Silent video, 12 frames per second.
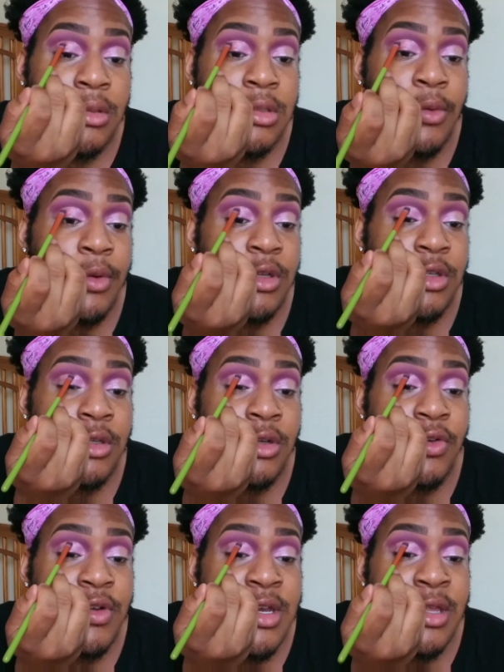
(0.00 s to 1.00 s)
So we're
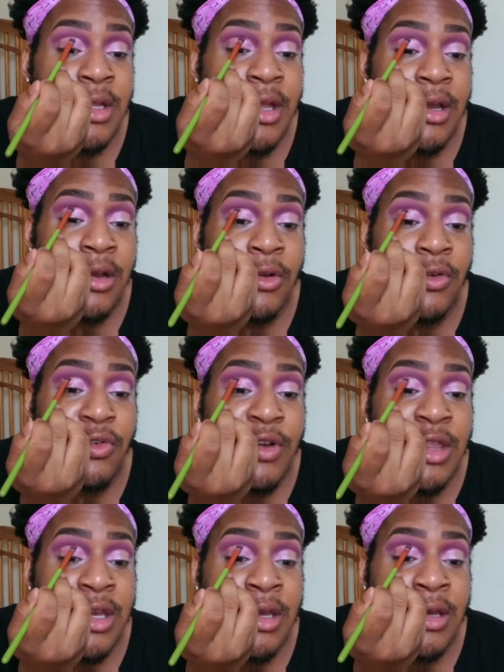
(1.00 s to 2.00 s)
creating like a
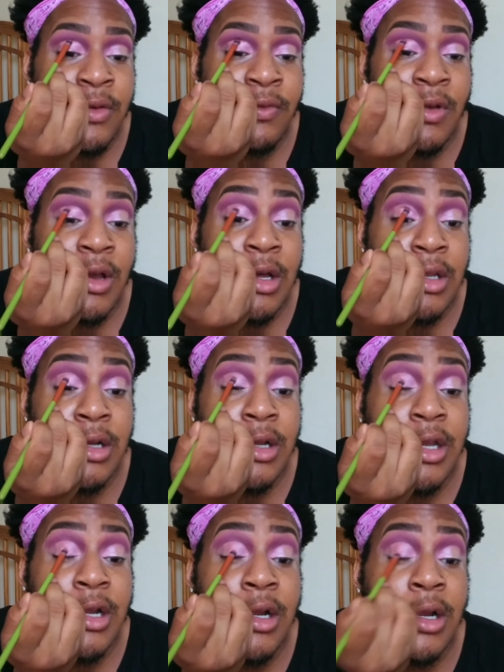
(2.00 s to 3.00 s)
gradient of color
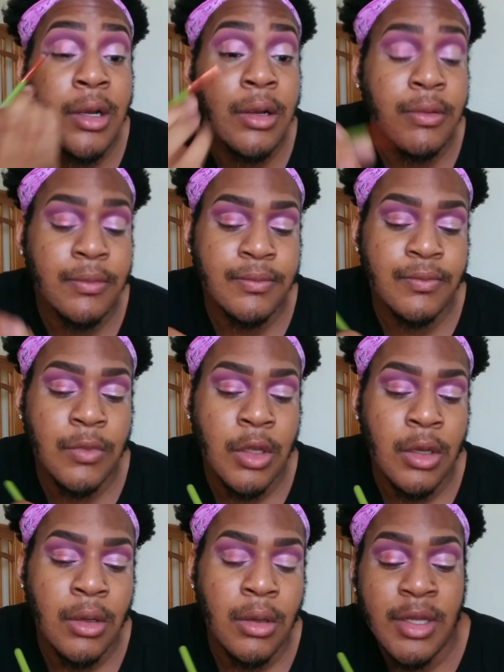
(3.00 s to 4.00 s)
here.
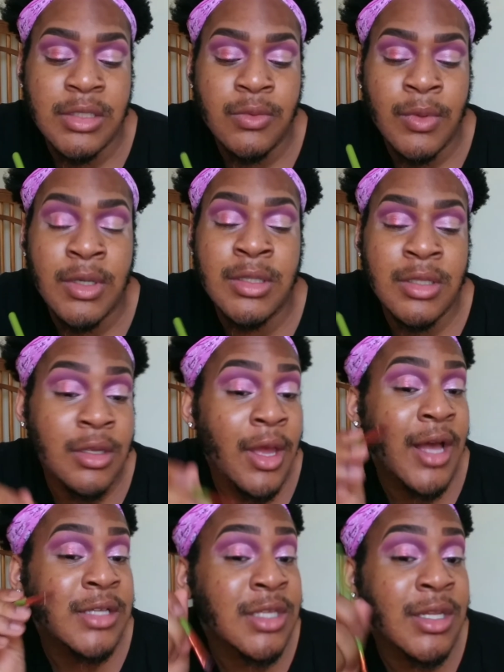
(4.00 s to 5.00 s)
This one
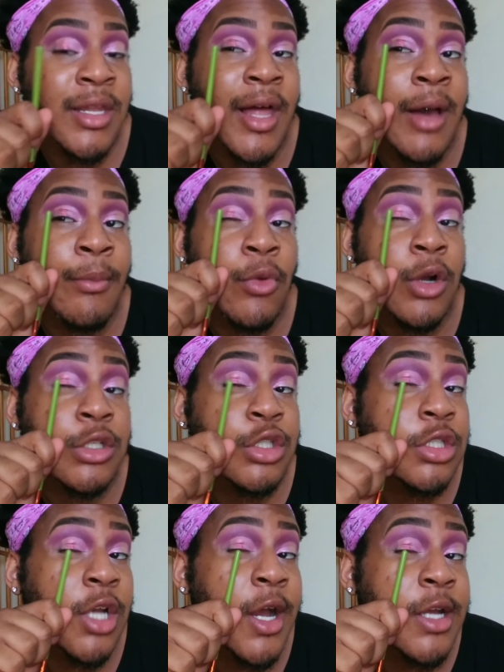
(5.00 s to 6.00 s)
has a lot more
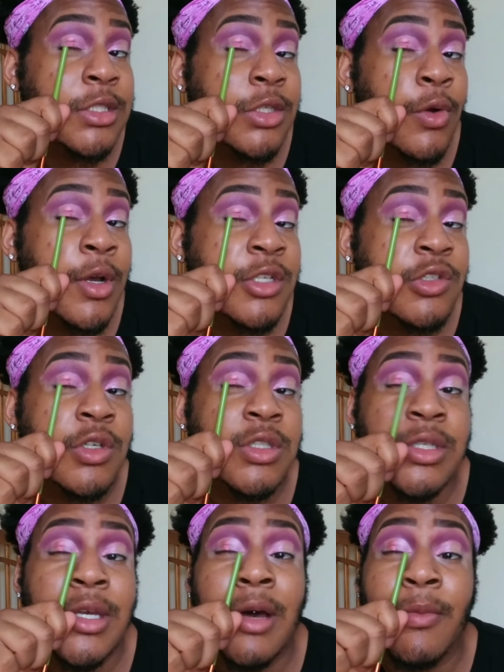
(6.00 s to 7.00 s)
shine to it, as you
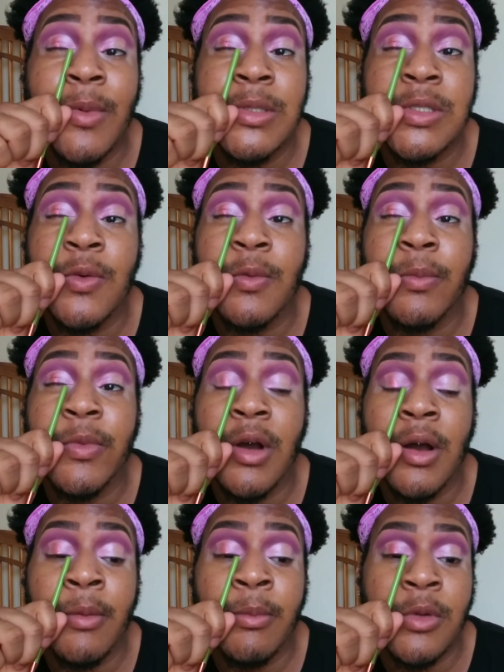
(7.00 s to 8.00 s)
can tell, but
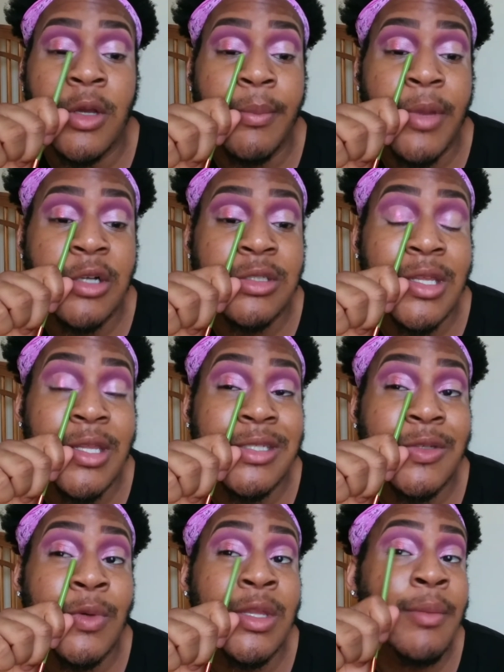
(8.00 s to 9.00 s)
compared to
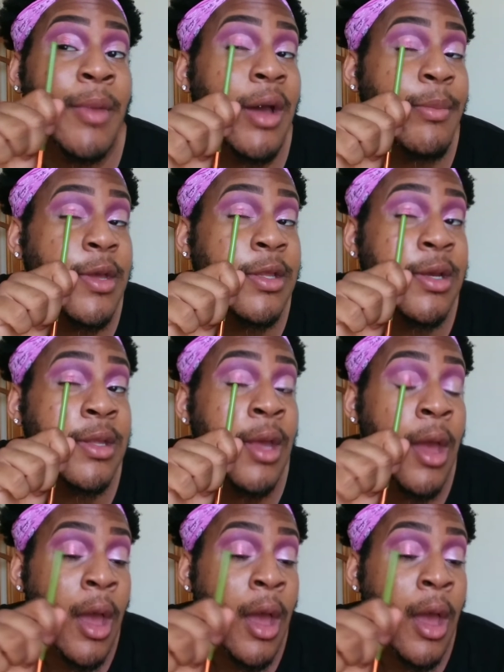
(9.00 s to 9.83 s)
this one, in my opinion.